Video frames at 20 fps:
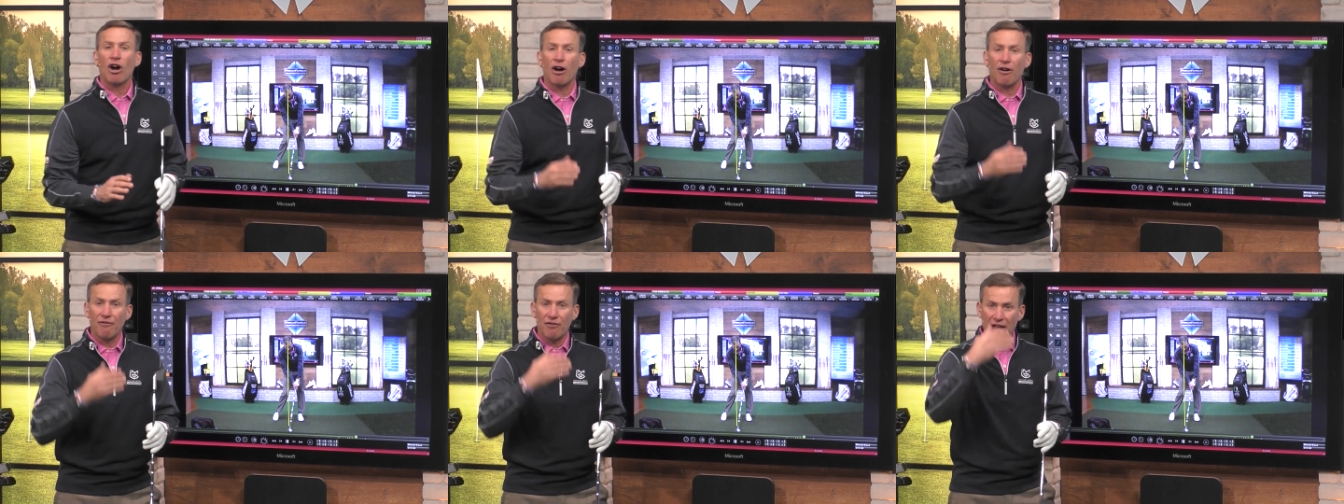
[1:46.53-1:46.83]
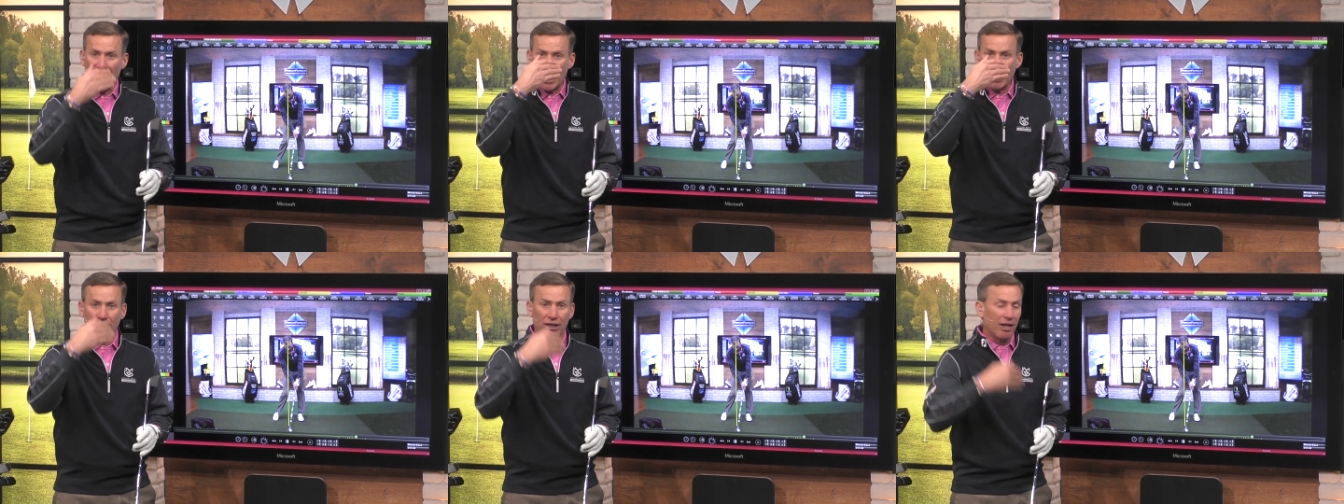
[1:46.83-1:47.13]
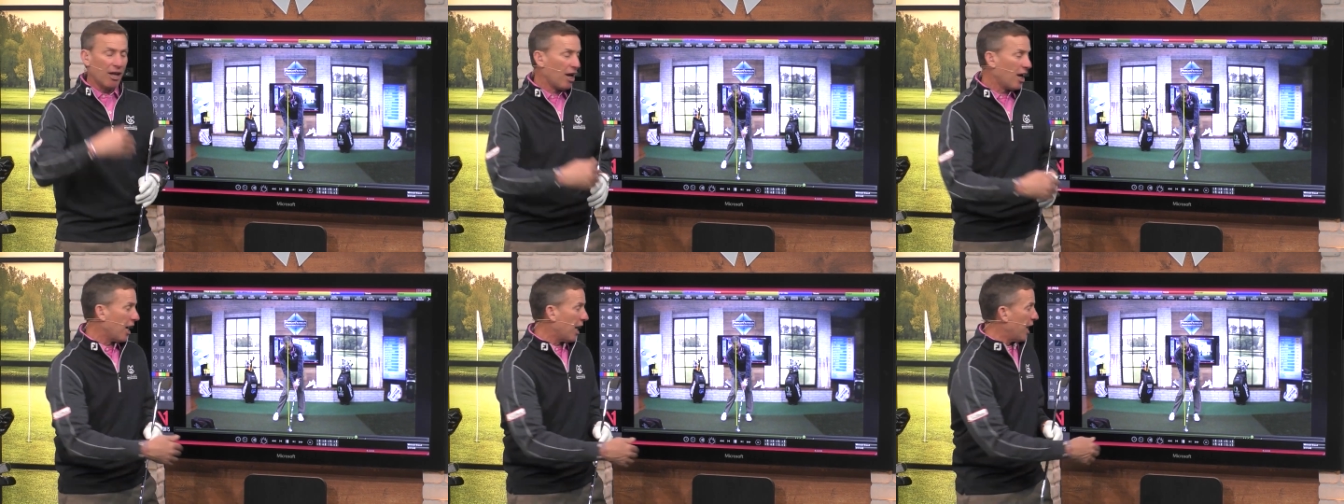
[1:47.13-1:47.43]
of that
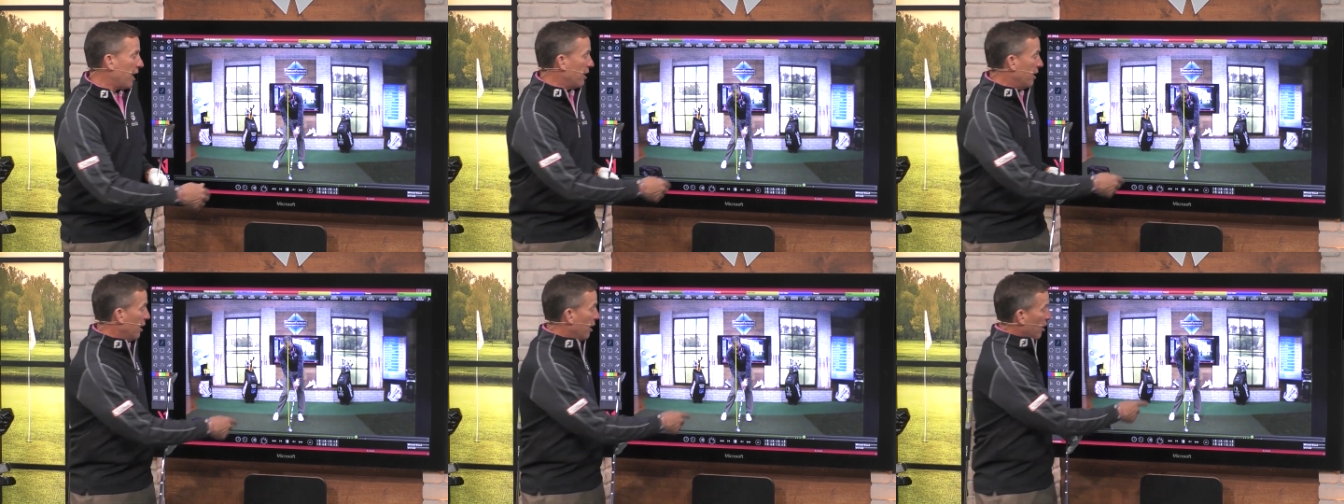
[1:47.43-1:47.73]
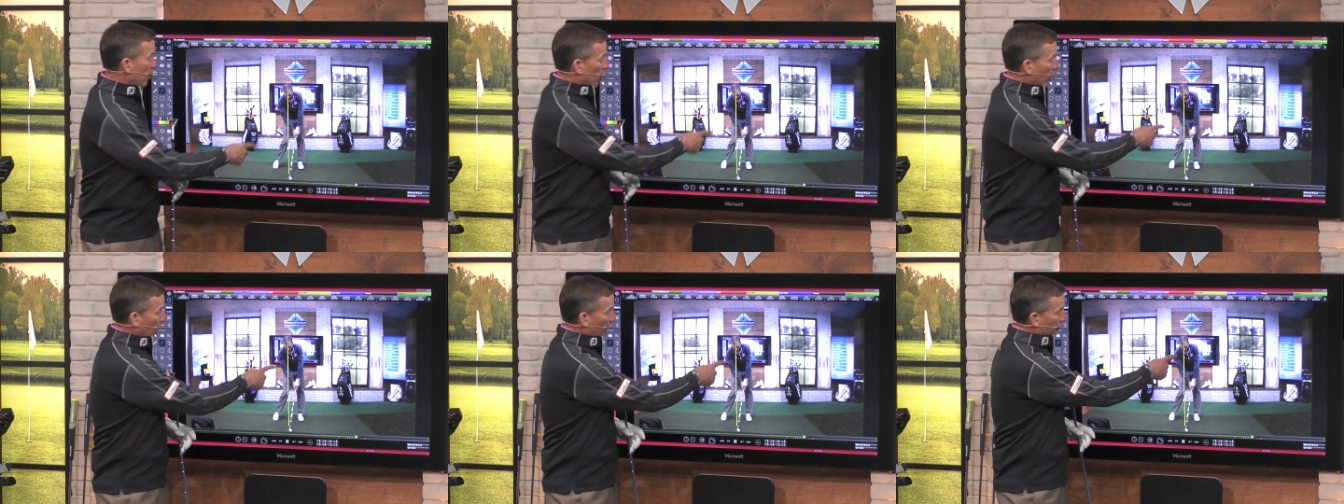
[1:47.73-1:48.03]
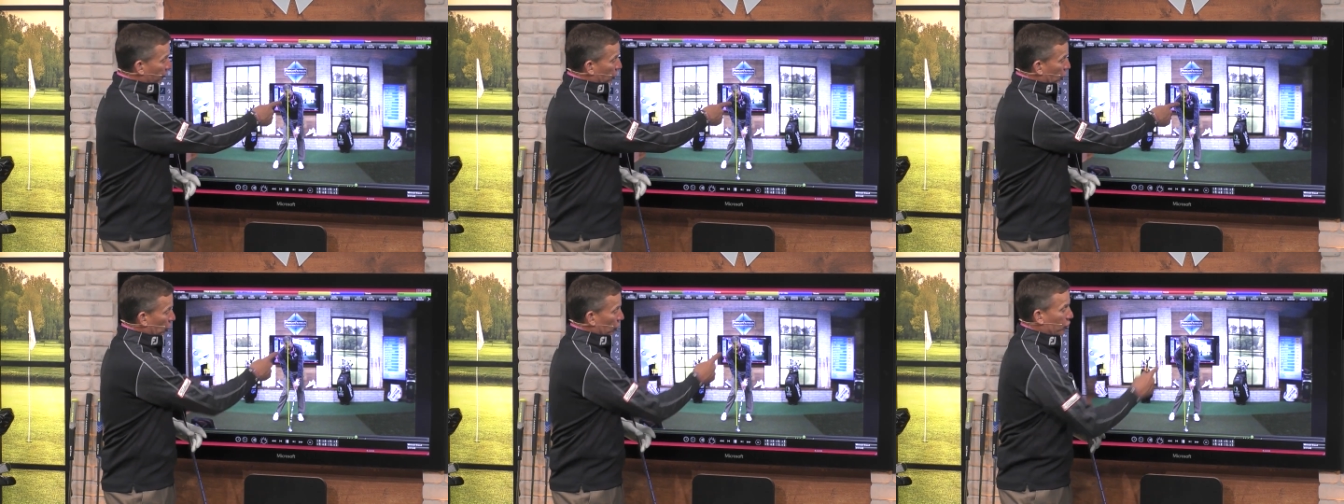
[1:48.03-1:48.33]
line that
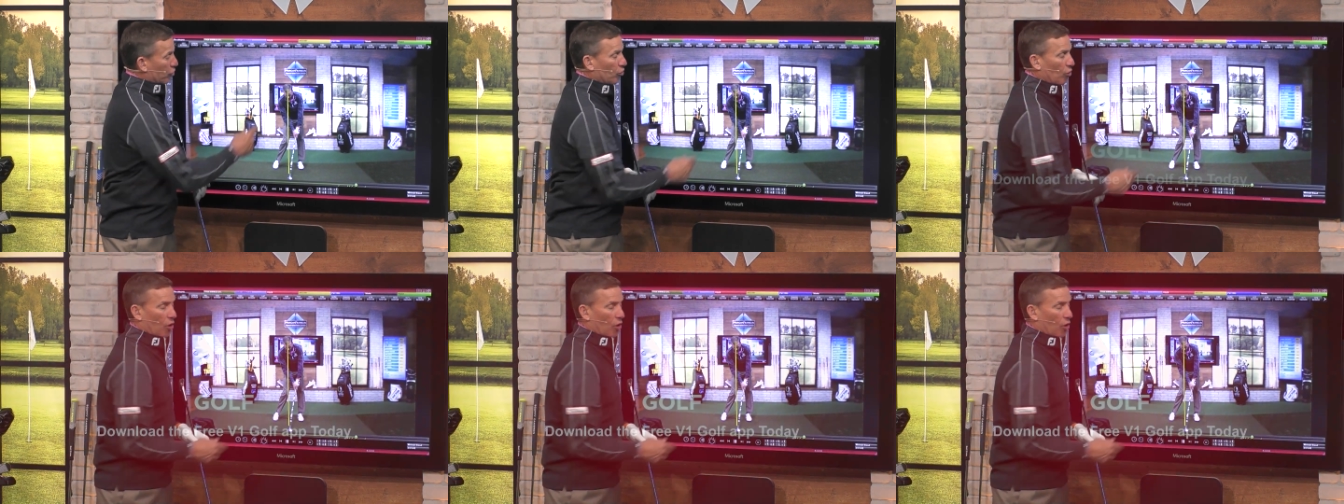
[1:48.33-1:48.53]
I've just